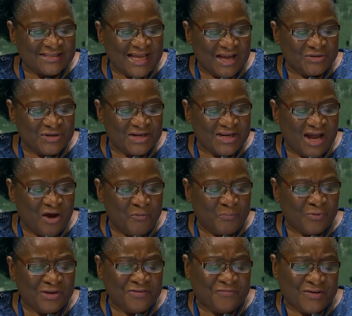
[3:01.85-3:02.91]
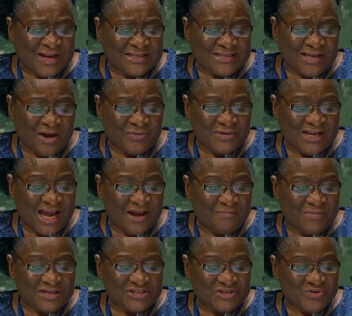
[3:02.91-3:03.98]
Trade Treaty,
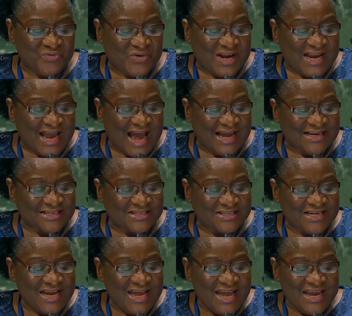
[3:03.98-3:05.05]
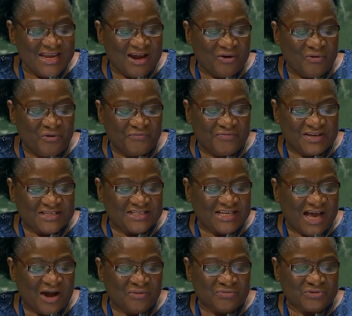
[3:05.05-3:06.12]
the Nuclear Weapons
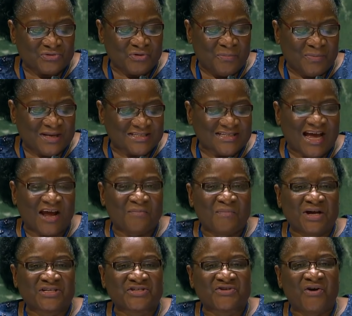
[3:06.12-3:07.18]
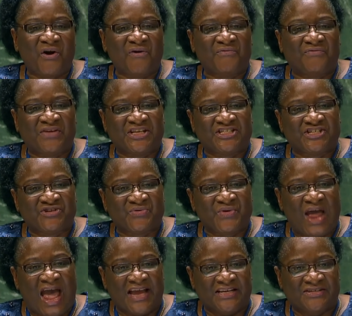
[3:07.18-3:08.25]
Non-Proliferation Treaty, and the
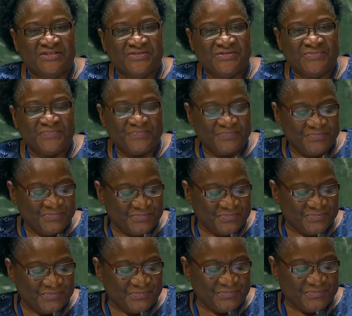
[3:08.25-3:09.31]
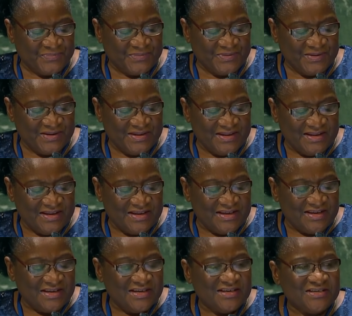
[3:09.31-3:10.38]
Conventional
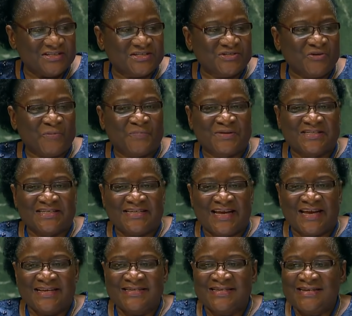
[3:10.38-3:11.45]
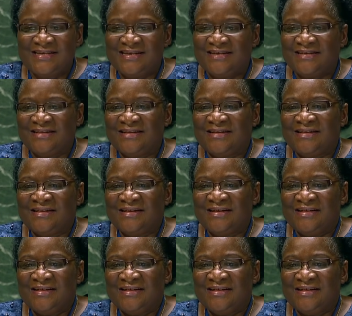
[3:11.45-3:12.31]
Arms Convention. Mr.